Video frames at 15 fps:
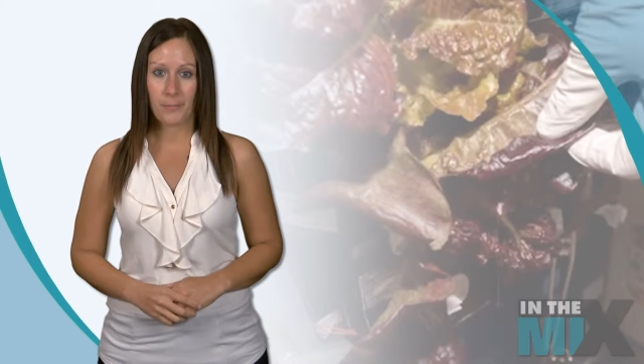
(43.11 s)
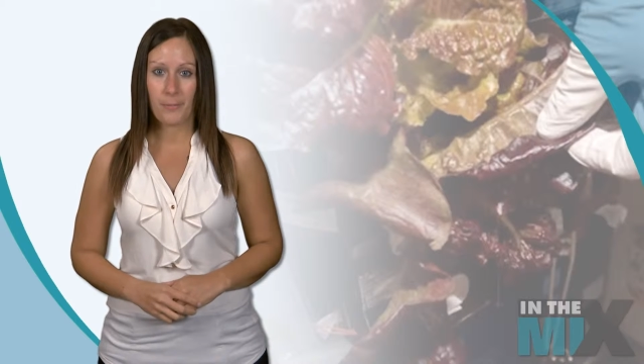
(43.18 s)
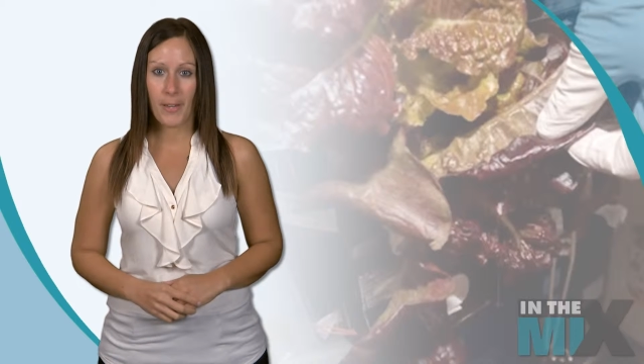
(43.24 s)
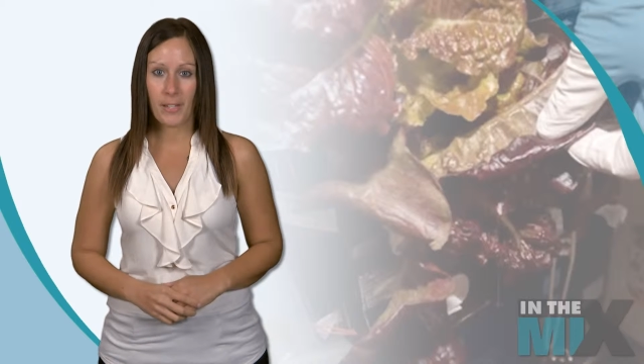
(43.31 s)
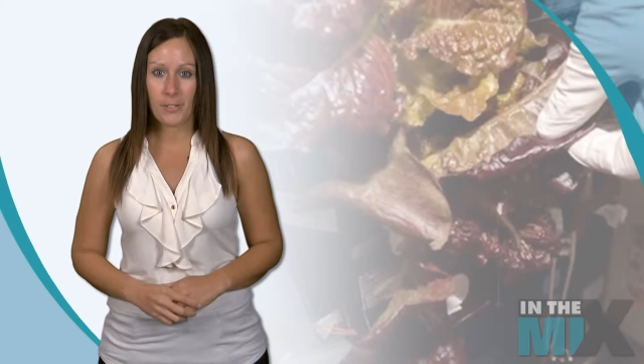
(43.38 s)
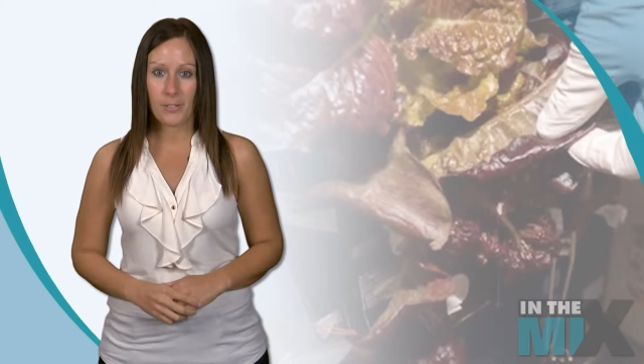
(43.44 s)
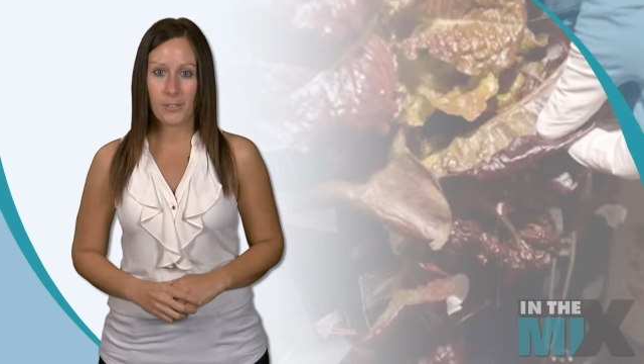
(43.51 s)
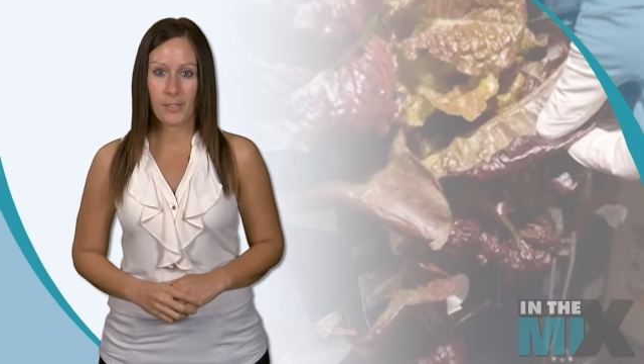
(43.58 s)

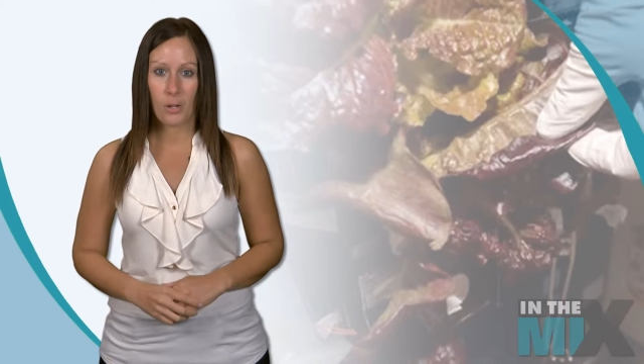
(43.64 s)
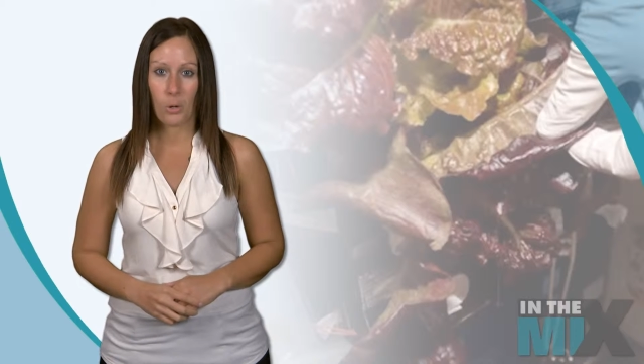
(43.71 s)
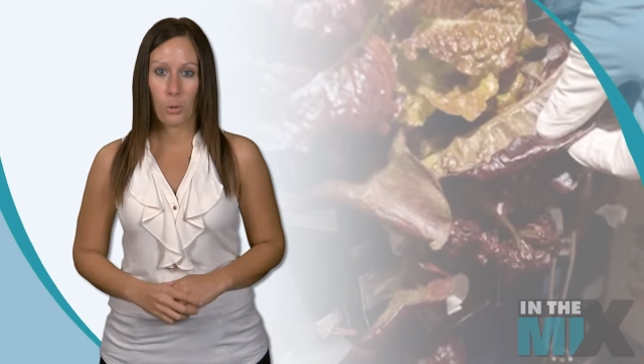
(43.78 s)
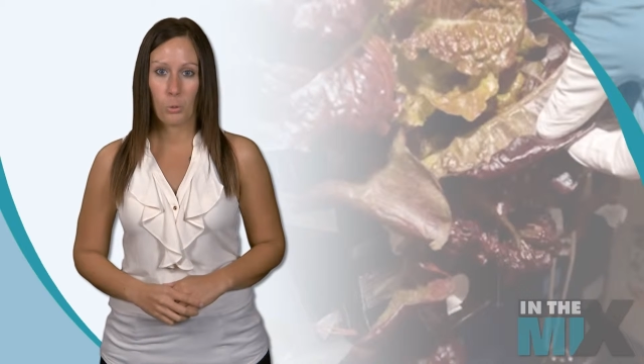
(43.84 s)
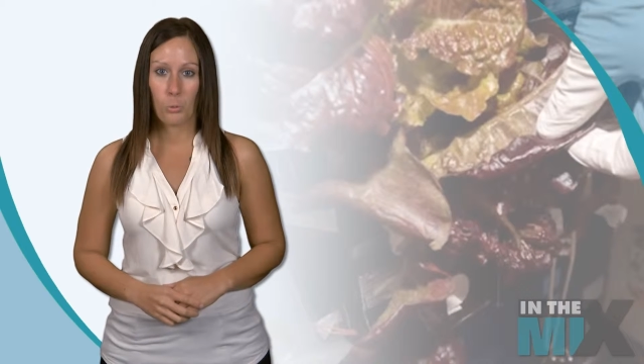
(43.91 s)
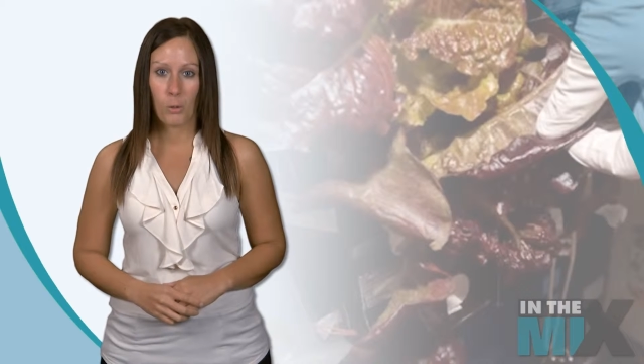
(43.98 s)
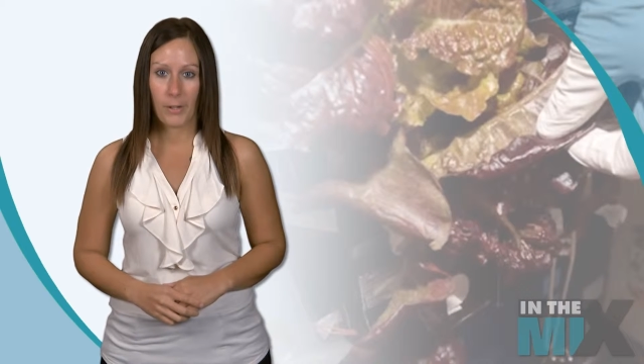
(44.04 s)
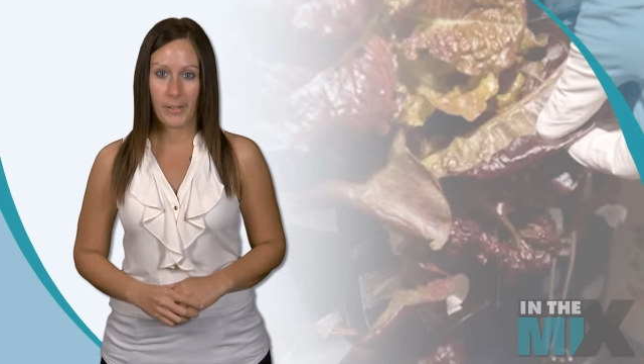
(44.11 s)

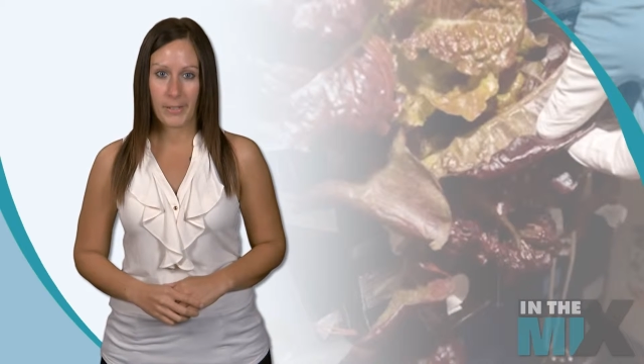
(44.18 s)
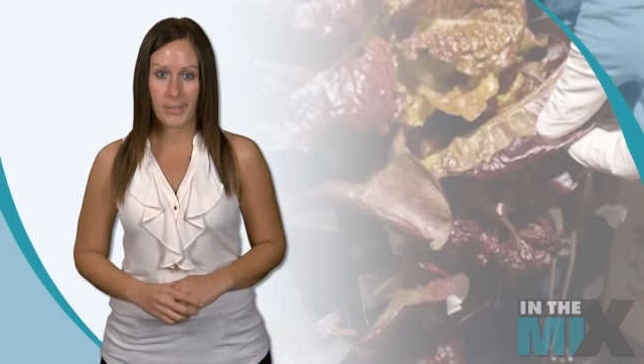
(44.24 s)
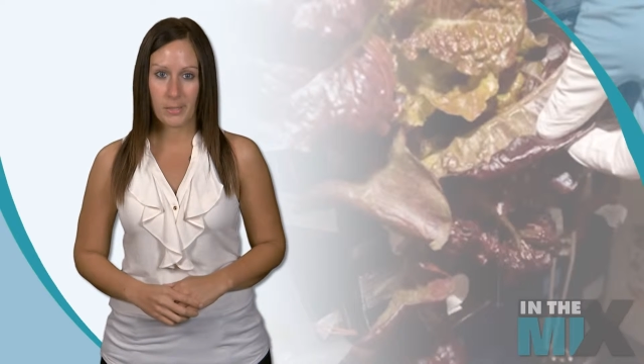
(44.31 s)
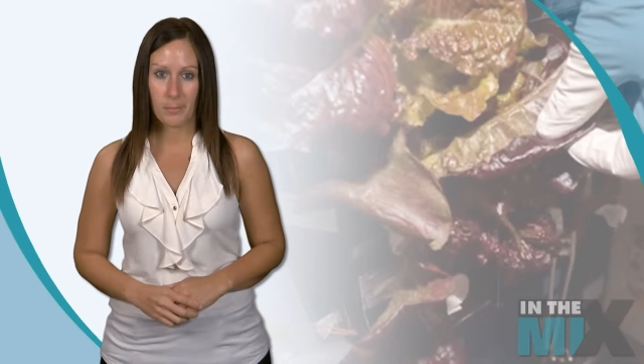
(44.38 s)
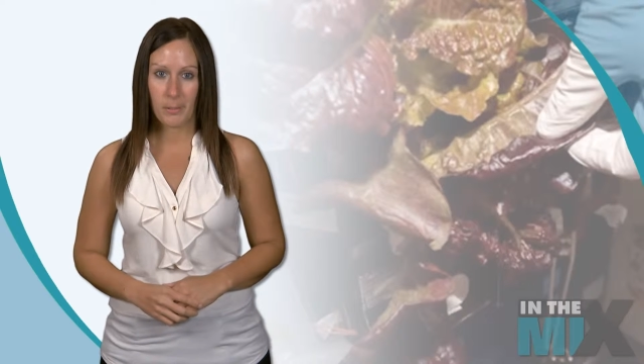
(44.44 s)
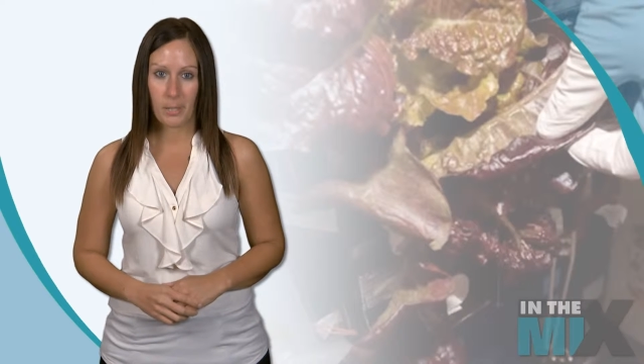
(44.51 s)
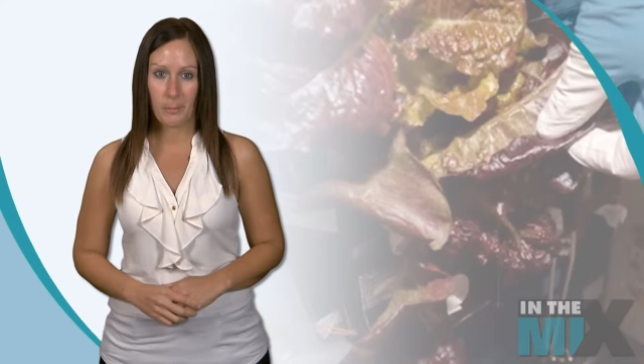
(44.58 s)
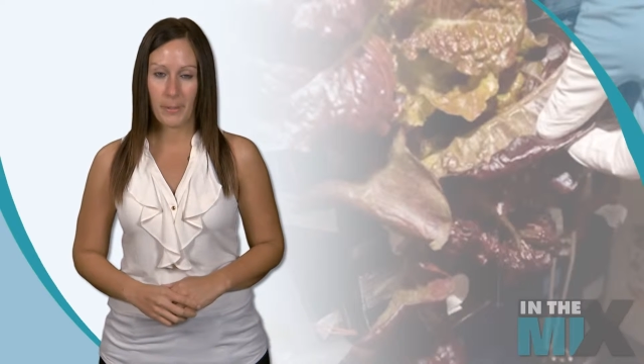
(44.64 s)
VEG-01
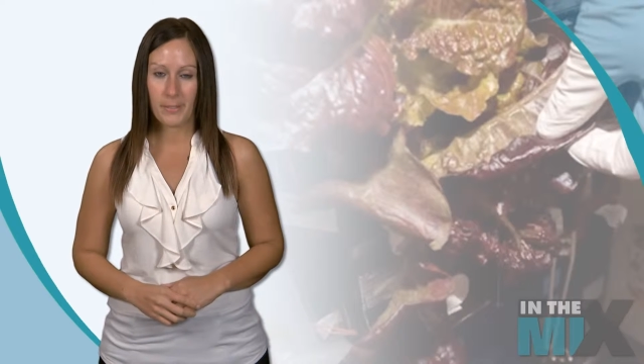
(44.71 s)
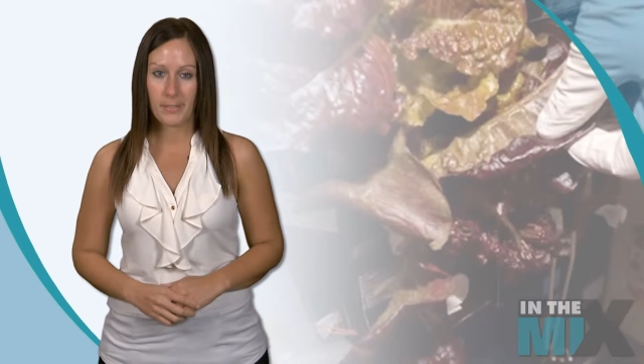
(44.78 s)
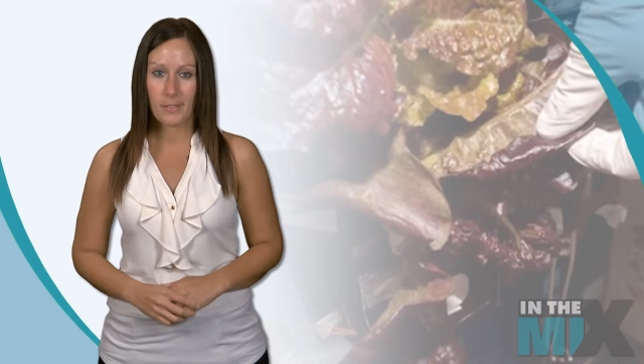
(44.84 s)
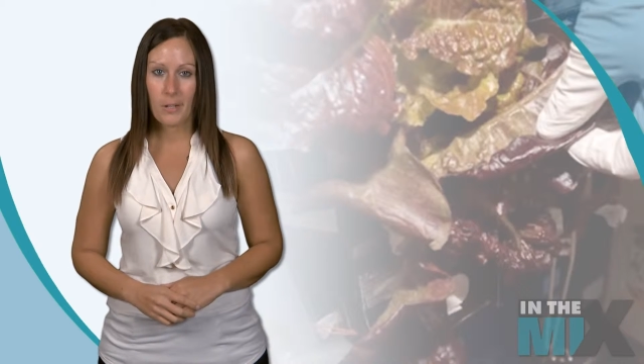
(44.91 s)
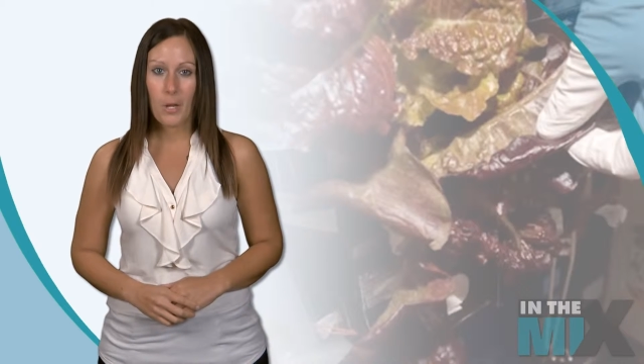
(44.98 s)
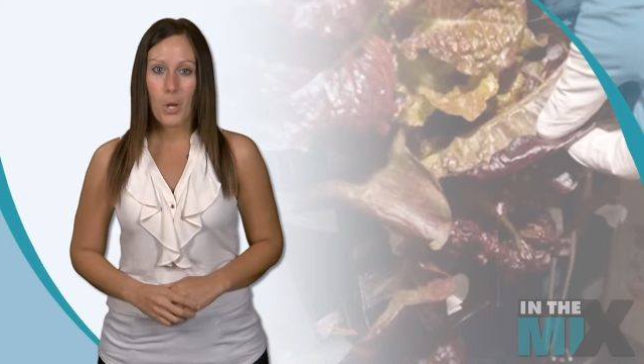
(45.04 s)
experiment,